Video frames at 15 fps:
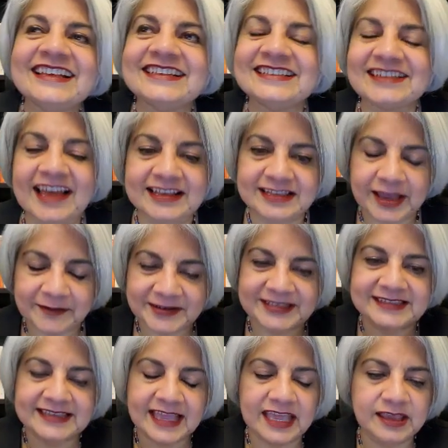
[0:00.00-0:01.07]
So as I
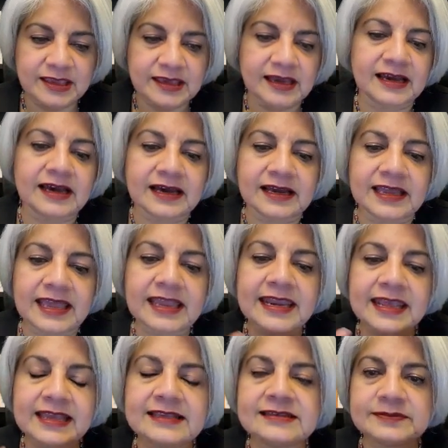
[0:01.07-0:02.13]
was saying, uh, it
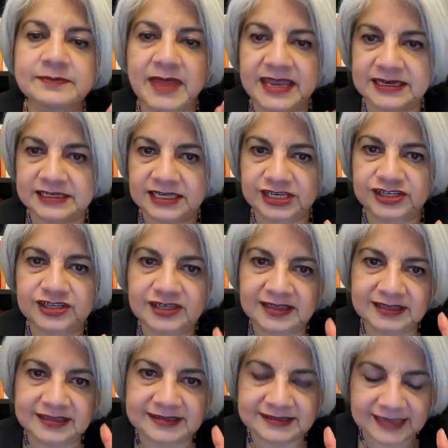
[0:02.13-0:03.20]
is meditation
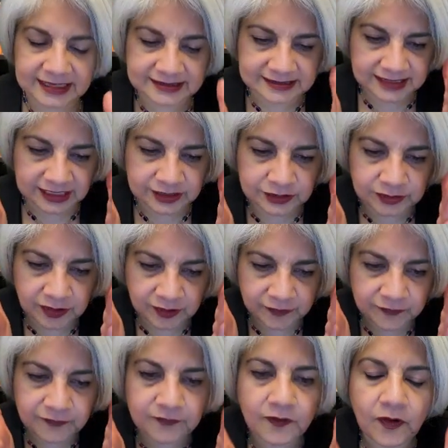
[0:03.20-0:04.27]
in the sense that you are
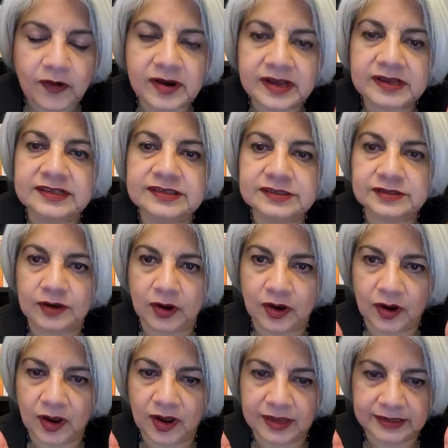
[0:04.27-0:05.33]
focused
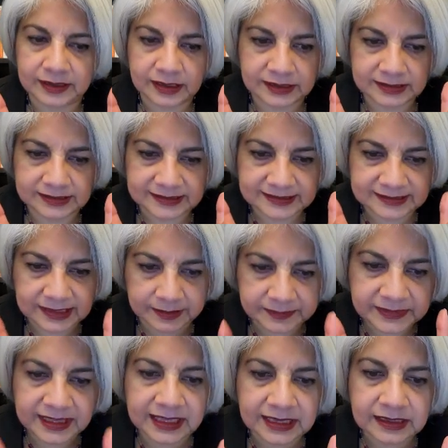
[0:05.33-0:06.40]
on
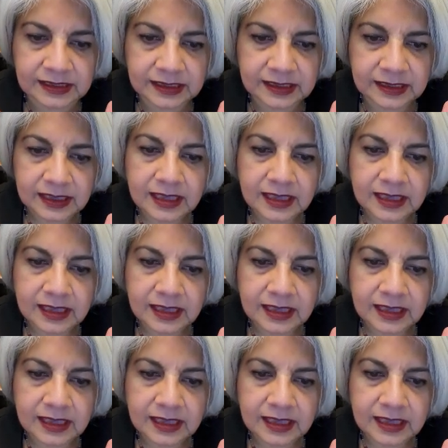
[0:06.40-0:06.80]
something